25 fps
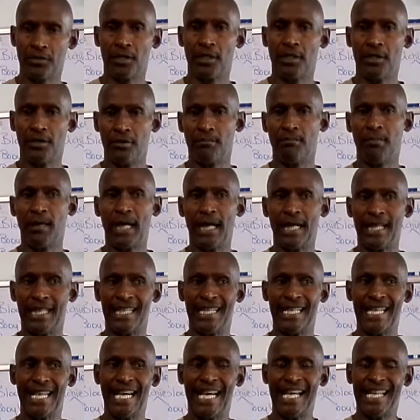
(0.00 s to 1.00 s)
in your
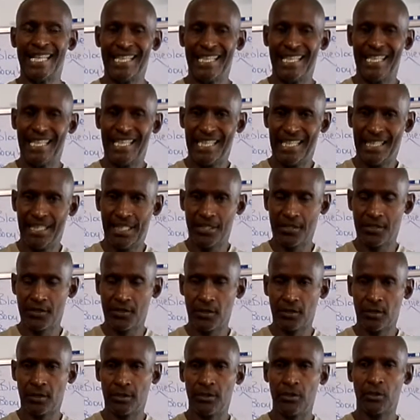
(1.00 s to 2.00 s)
body, not
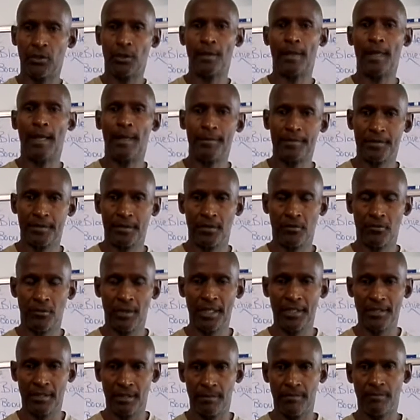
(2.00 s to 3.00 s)
necessarily going the opposite
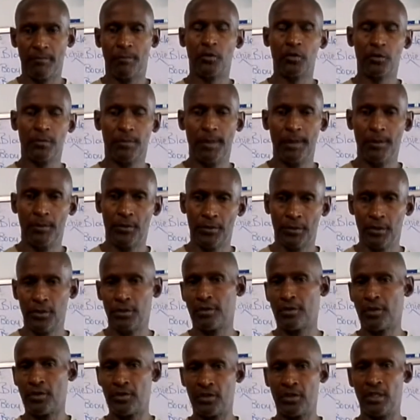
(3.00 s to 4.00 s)
direction. Most people go
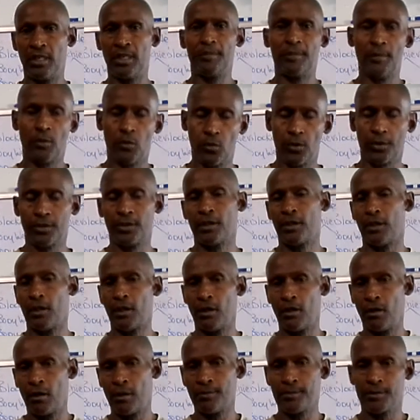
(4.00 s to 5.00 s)
to the gym, they work their
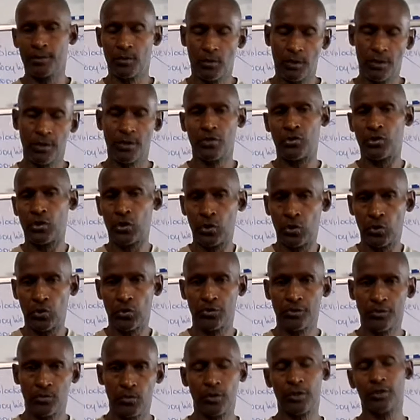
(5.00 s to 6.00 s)
arms, they work their
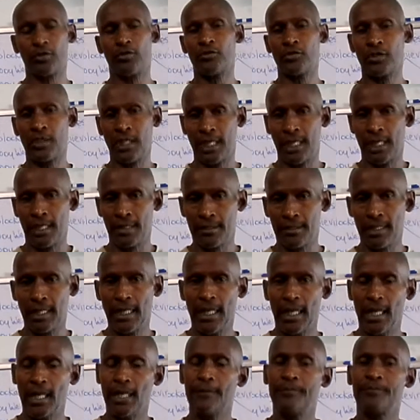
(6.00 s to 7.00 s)
shoulders, work their chest.
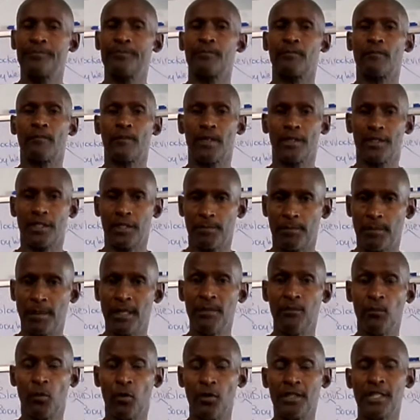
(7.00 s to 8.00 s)

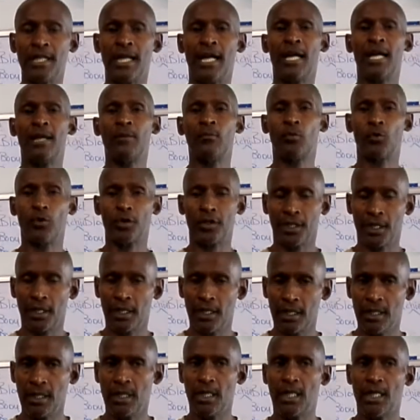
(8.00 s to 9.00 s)
Spend more time
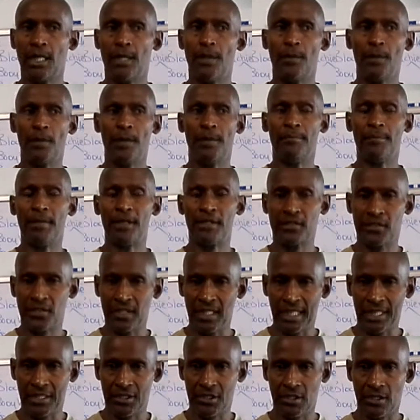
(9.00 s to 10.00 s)
working the
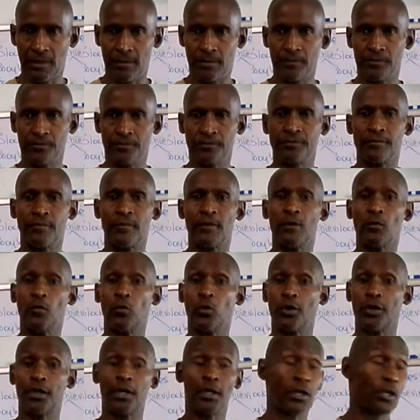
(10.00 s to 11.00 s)
midsection,
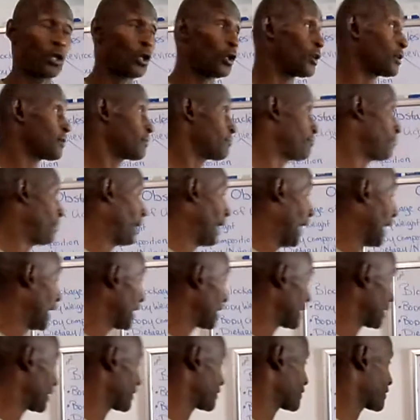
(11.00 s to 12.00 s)
working on
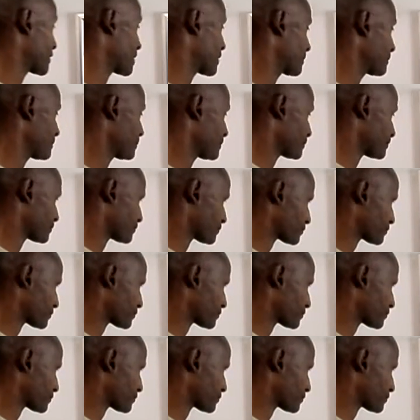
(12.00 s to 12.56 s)
balance.